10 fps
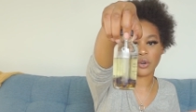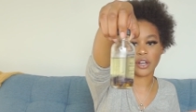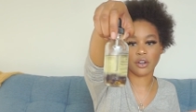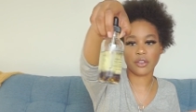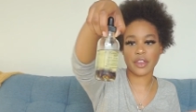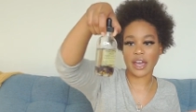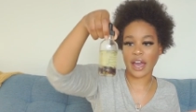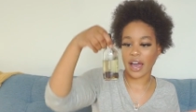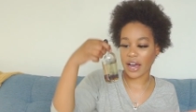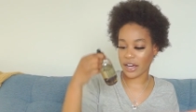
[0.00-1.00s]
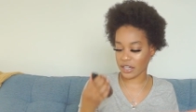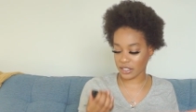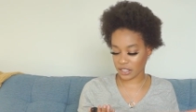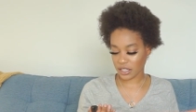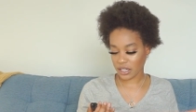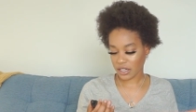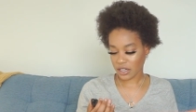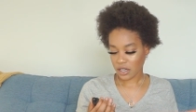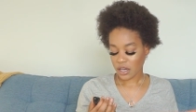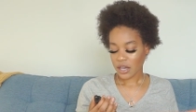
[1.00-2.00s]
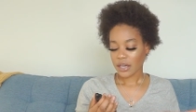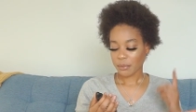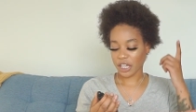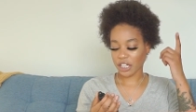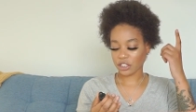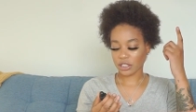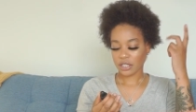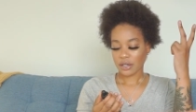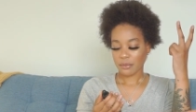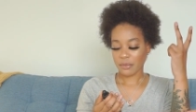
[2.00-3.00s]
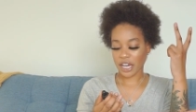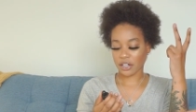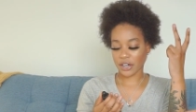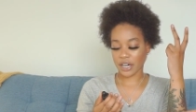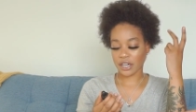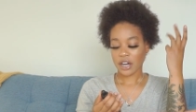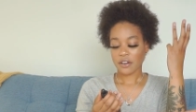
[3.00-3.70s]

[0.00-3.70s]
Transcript: oil that has peach, mandarin,